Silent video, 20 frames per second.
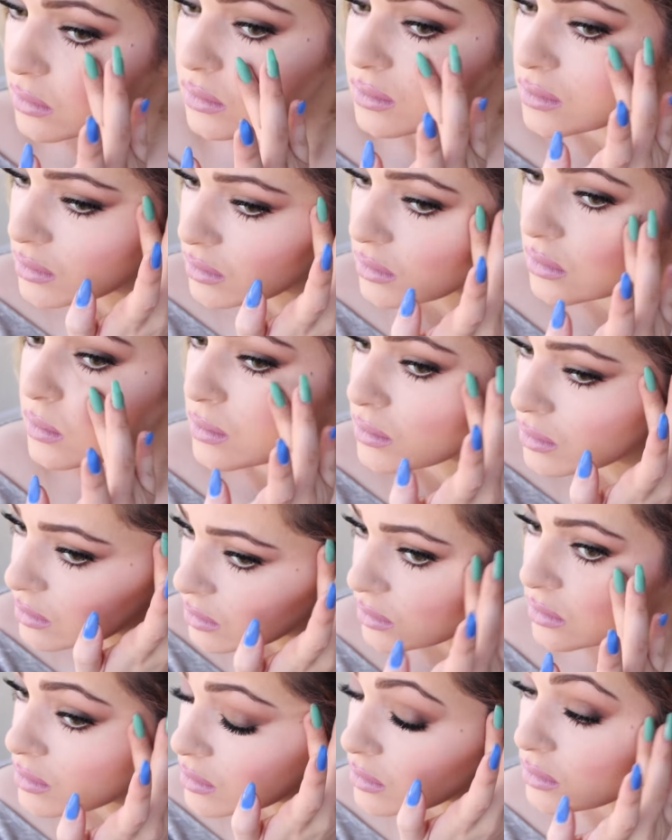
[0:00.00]
kind of shine,
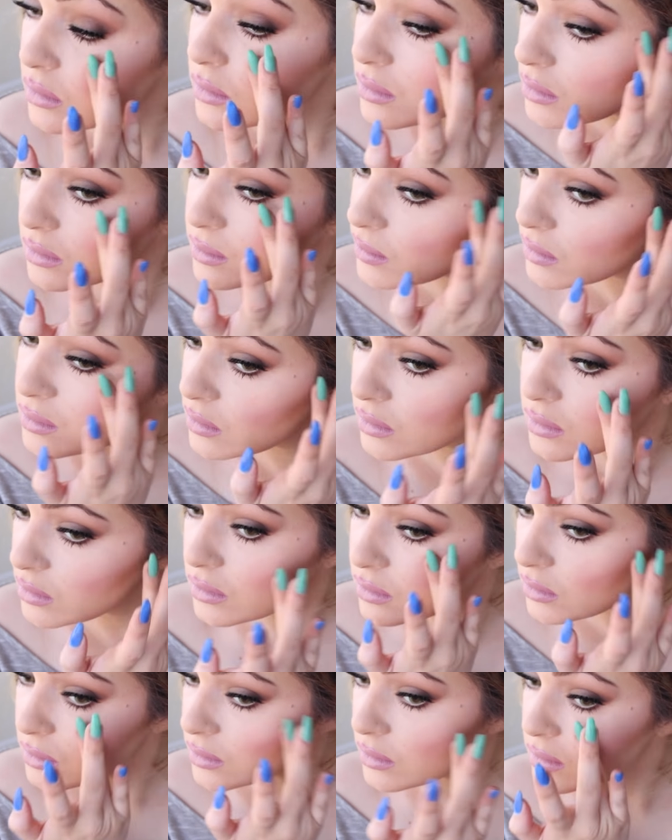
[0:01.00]
which I don't
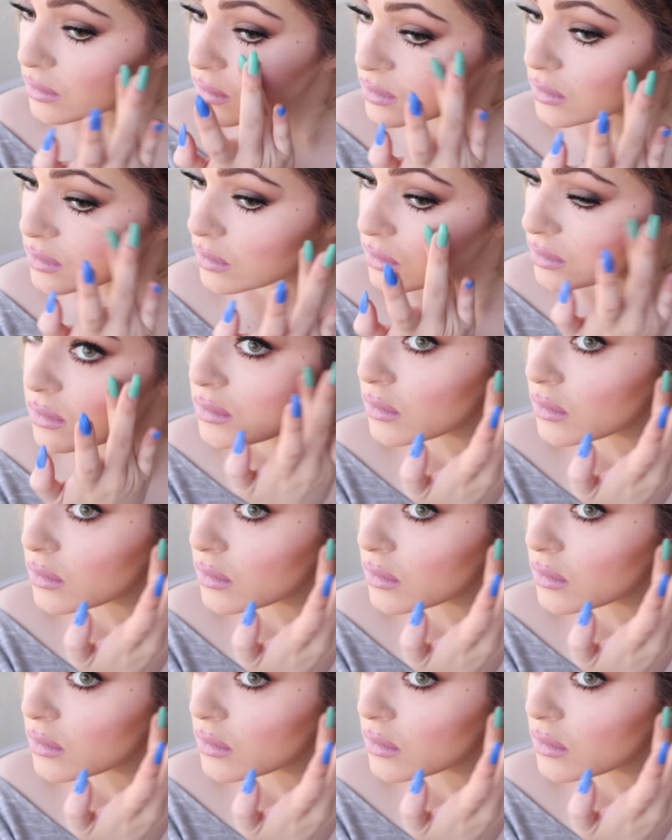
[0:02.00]
kind of